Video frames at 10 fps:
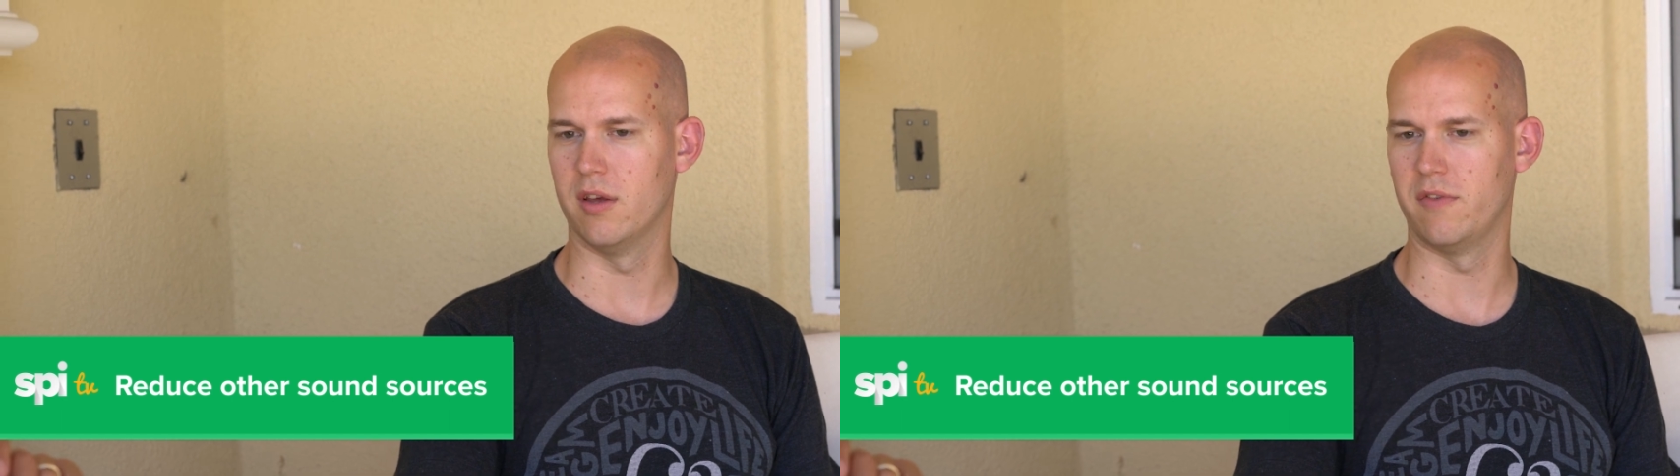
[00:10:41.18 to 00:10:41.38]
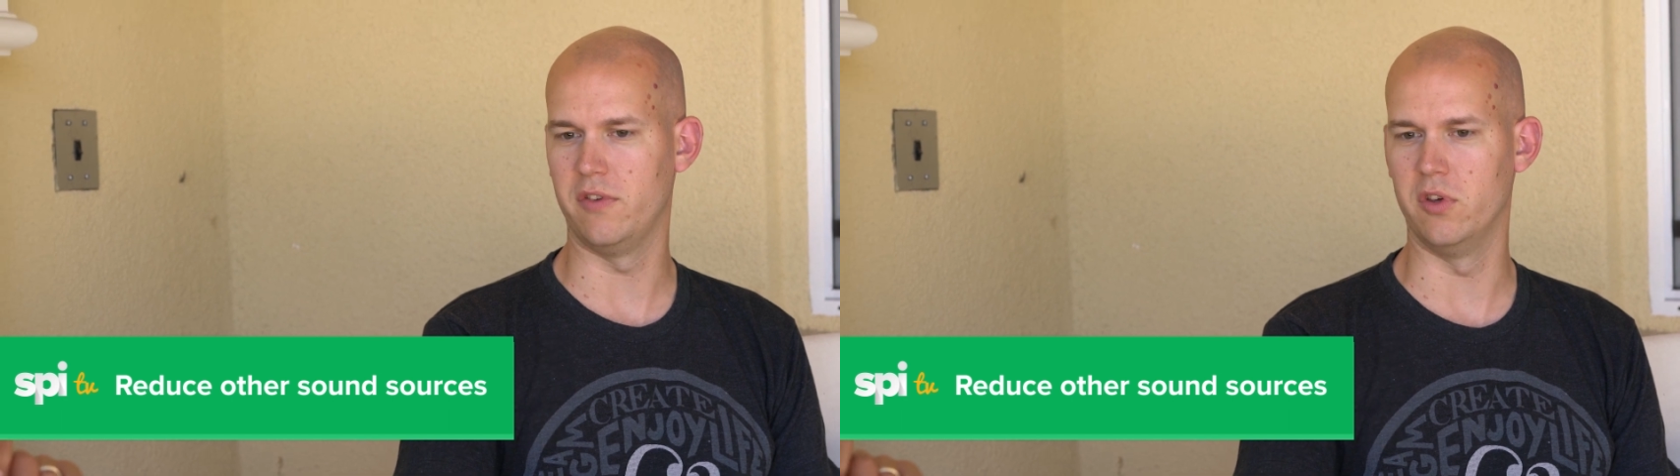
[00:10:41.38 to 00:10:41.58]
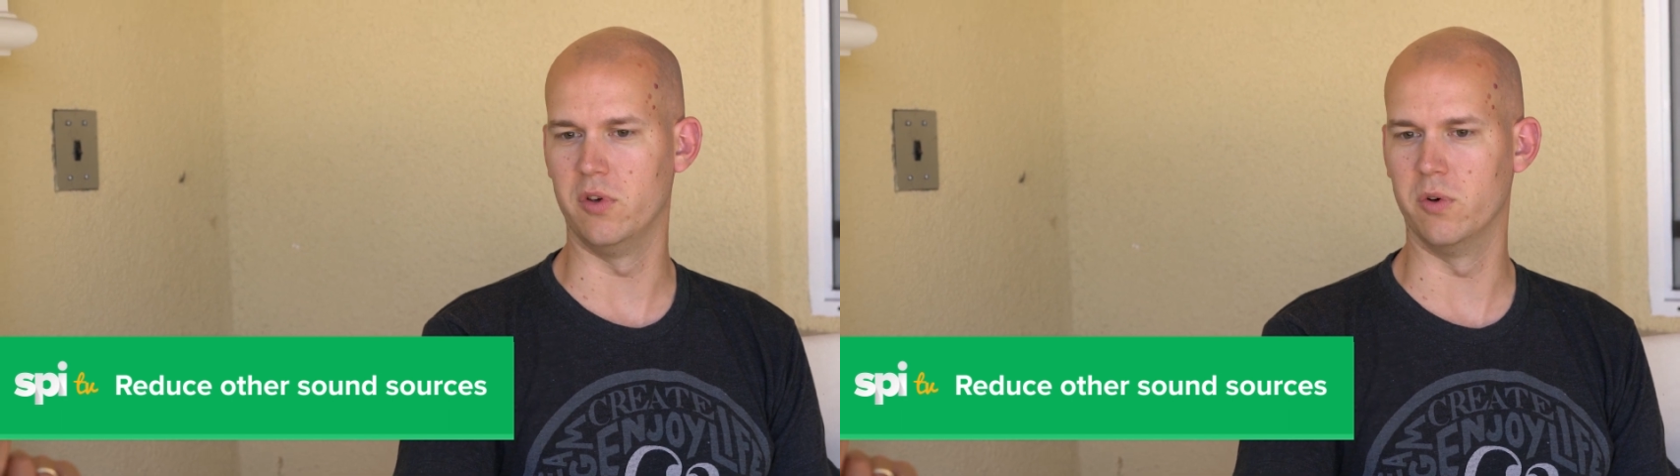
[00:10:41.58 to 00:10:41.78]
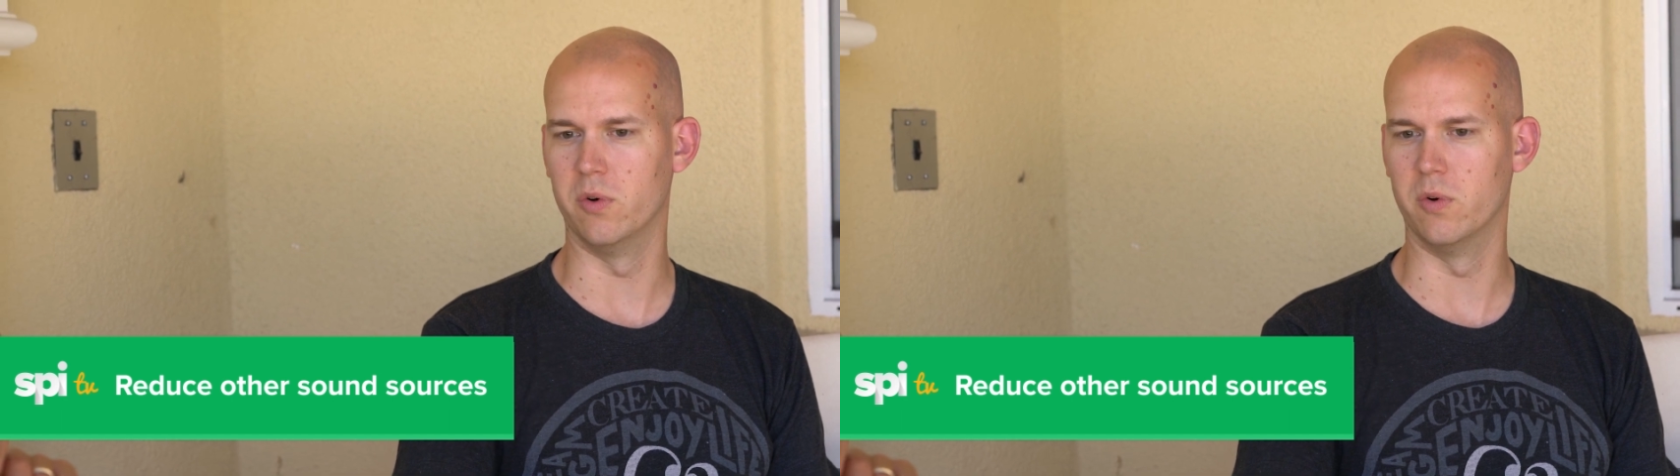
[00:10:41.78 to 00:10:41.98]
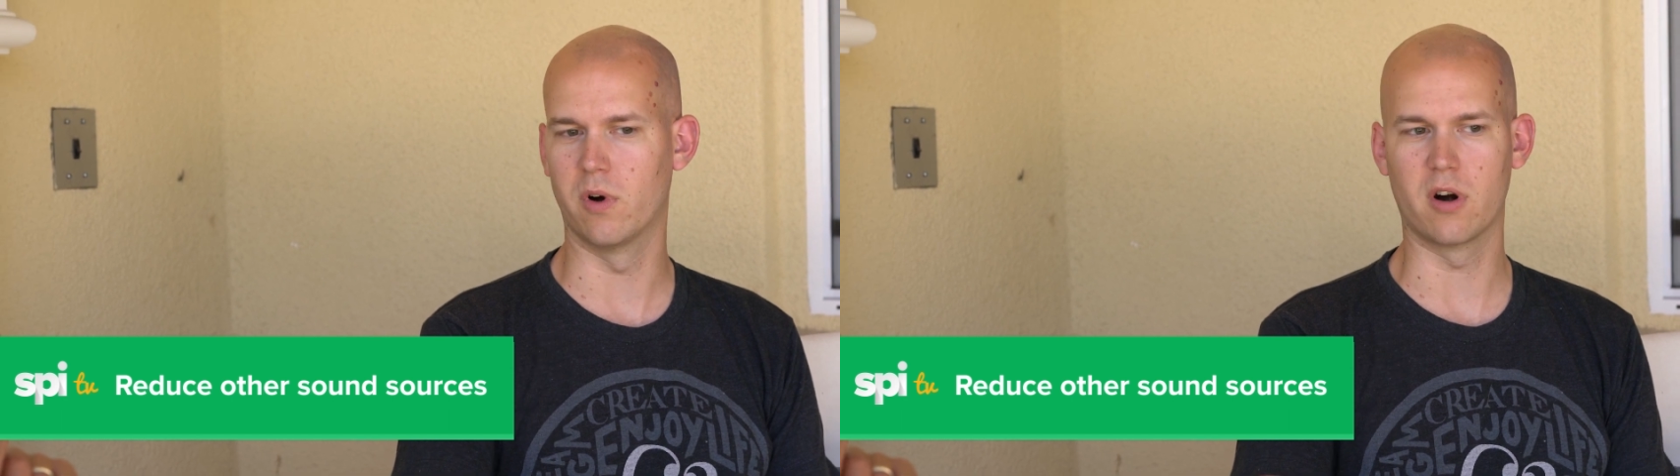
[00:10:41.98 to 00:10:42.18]
if
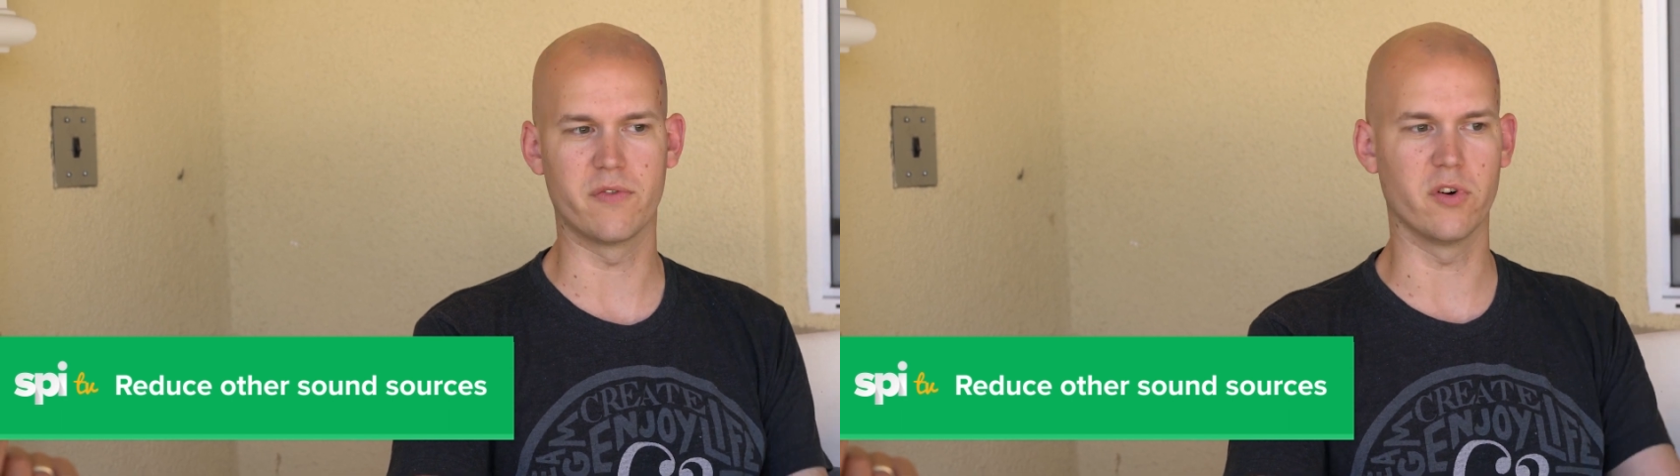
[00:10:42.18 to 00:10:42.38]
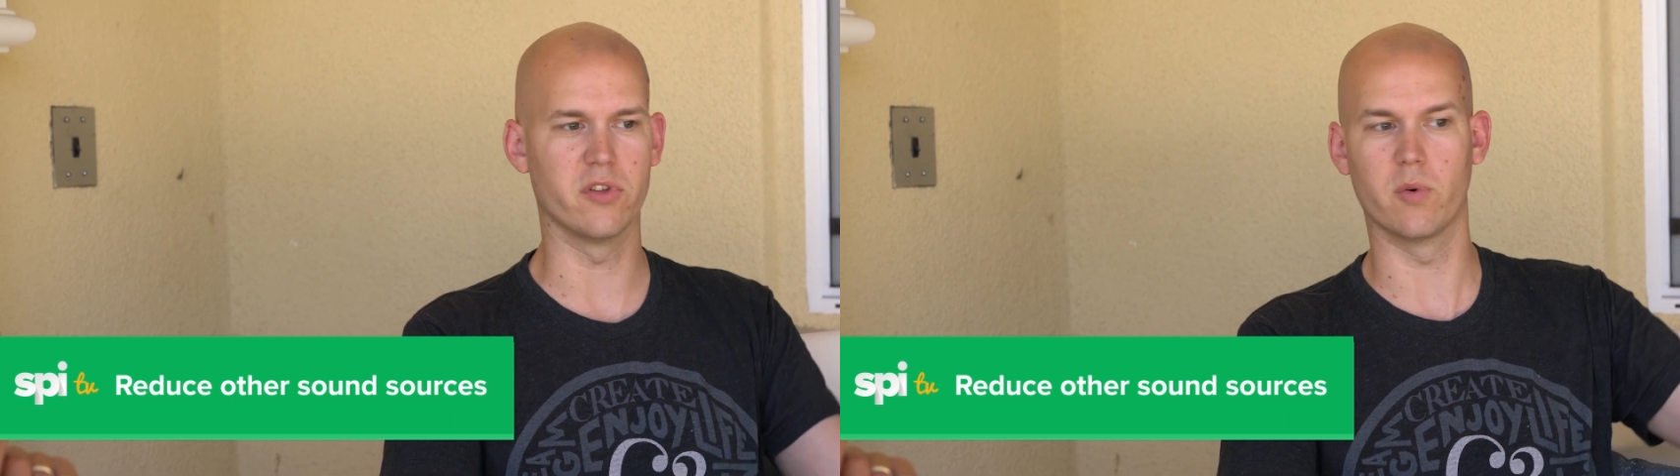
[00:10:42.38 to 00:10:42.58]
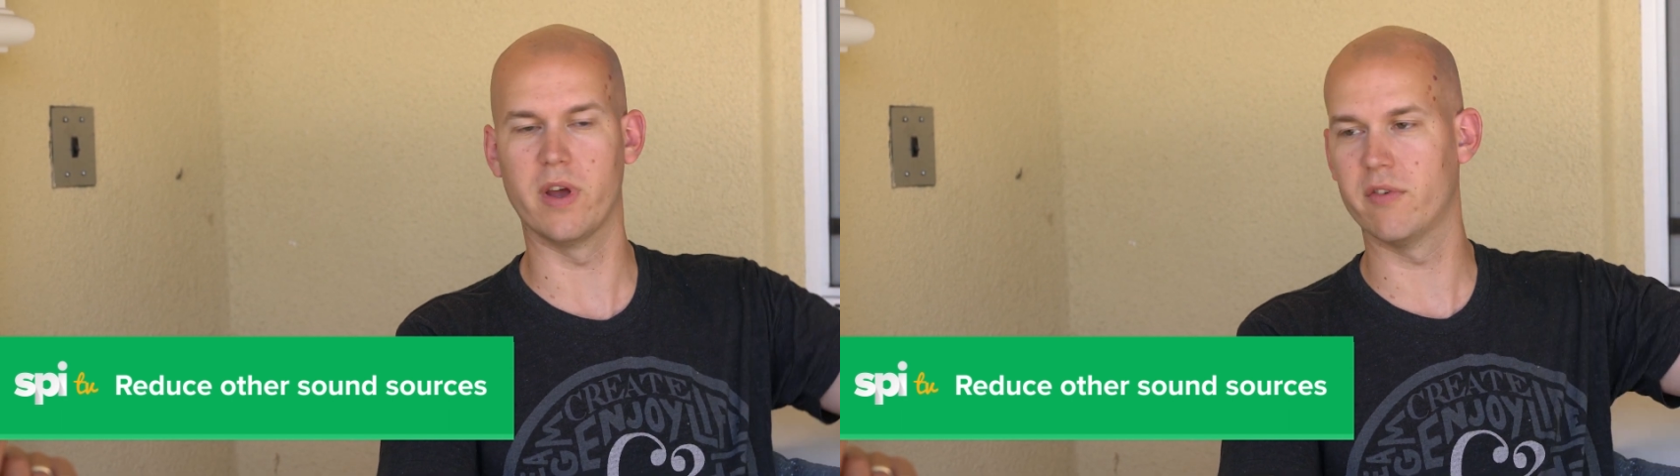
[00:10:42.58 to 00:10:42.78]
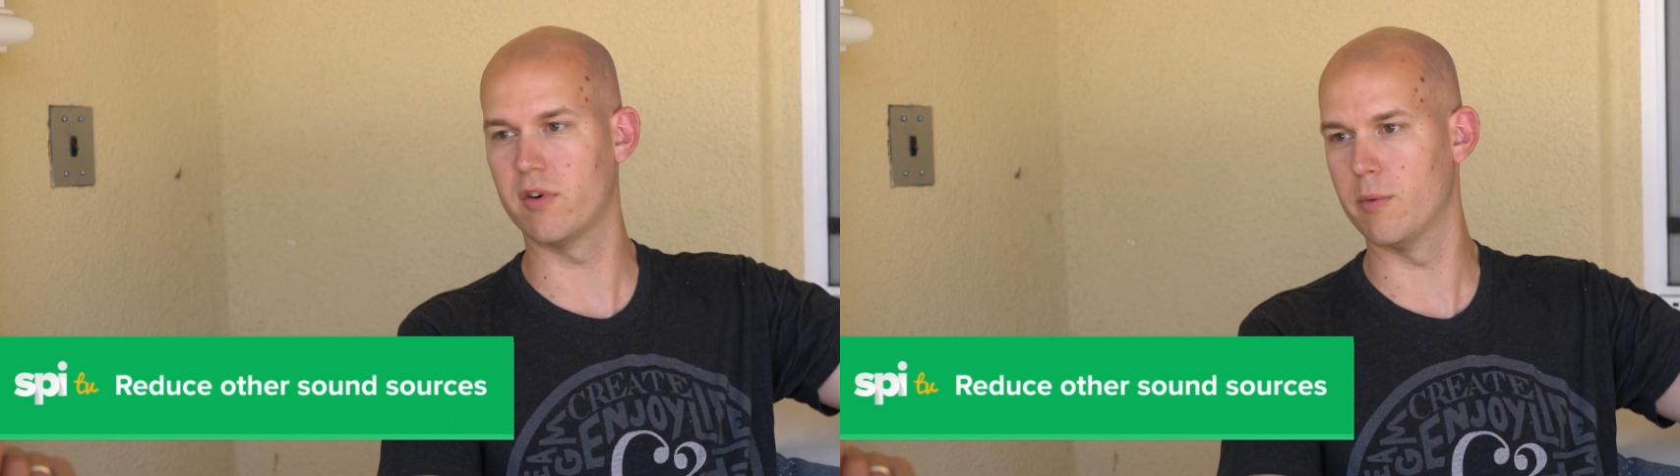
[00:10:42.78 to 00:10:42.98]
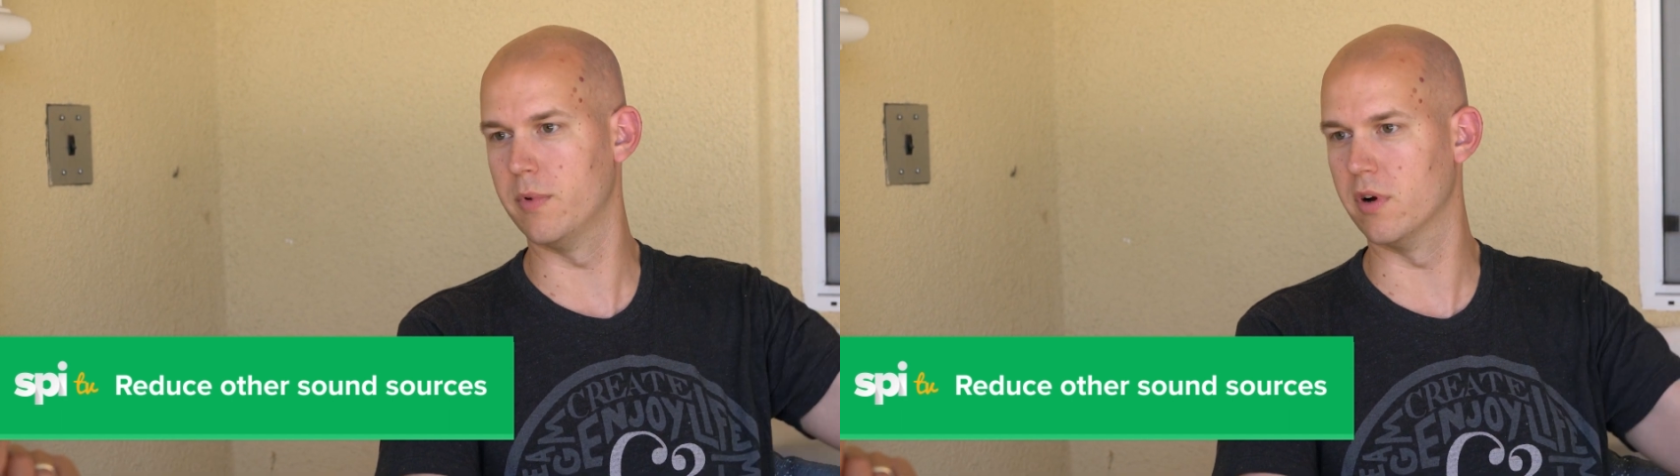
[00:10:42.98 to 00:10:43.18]
you are further away
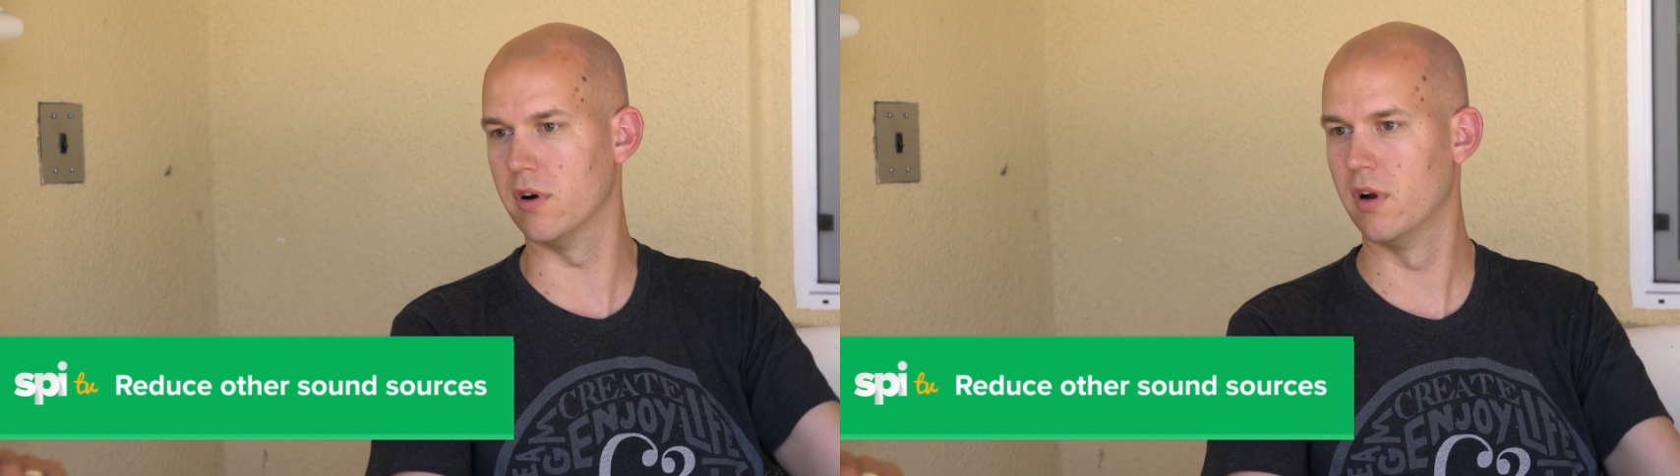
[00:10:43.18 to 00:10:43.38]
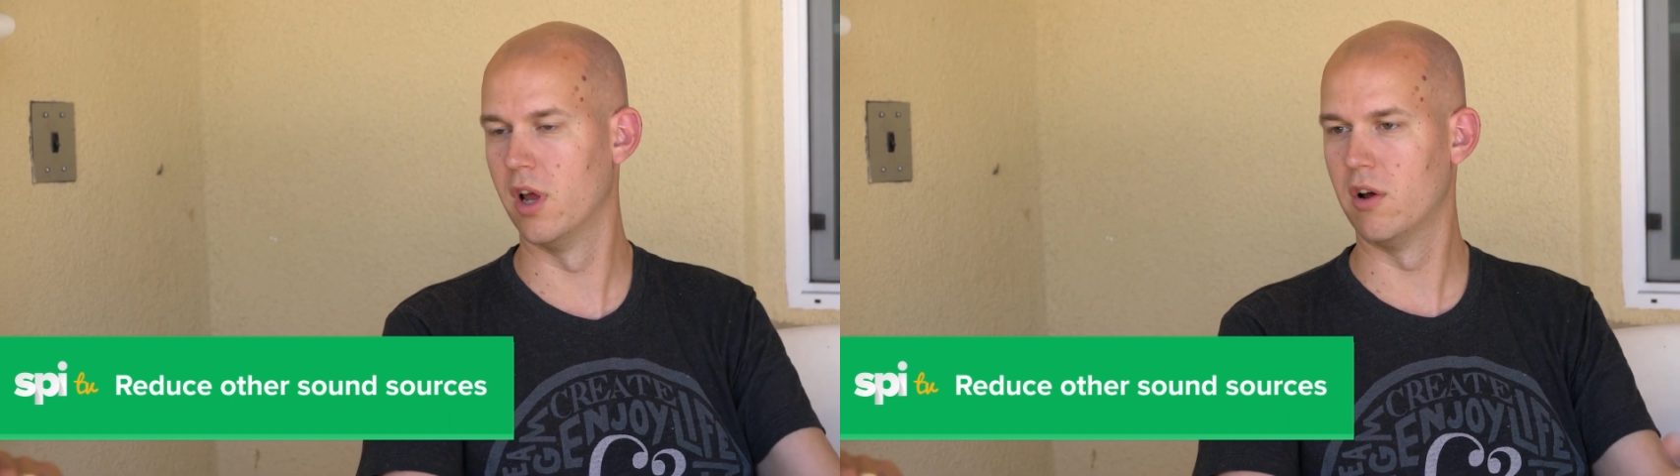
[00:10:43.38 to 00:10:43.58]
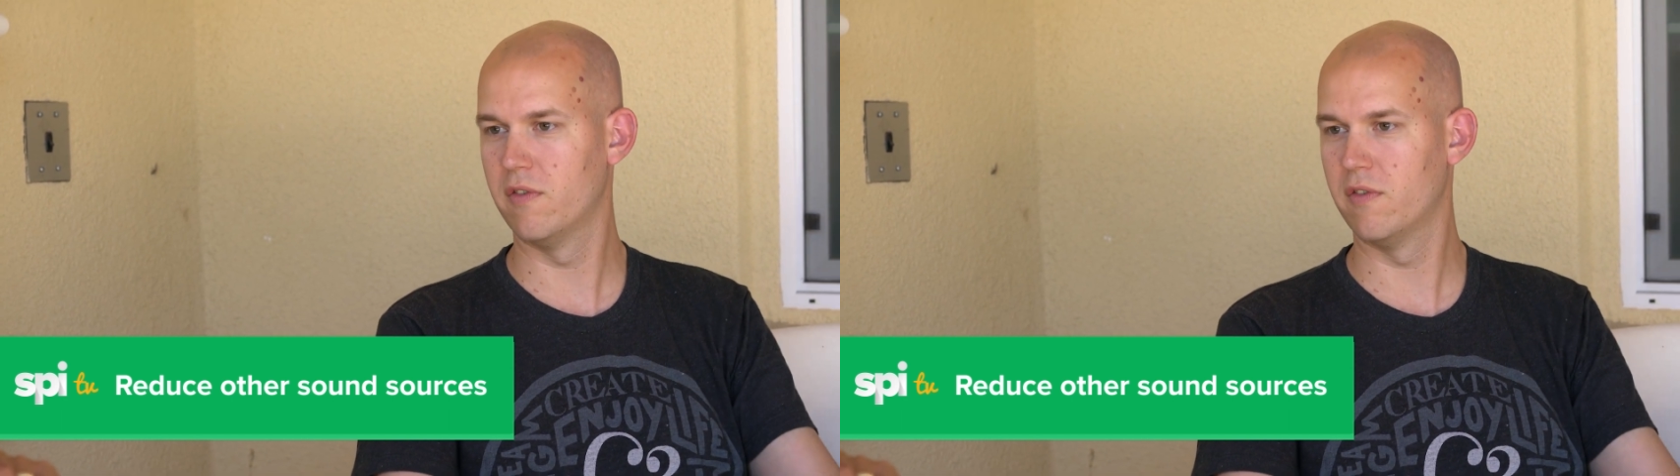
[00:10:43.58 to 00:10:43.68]
from your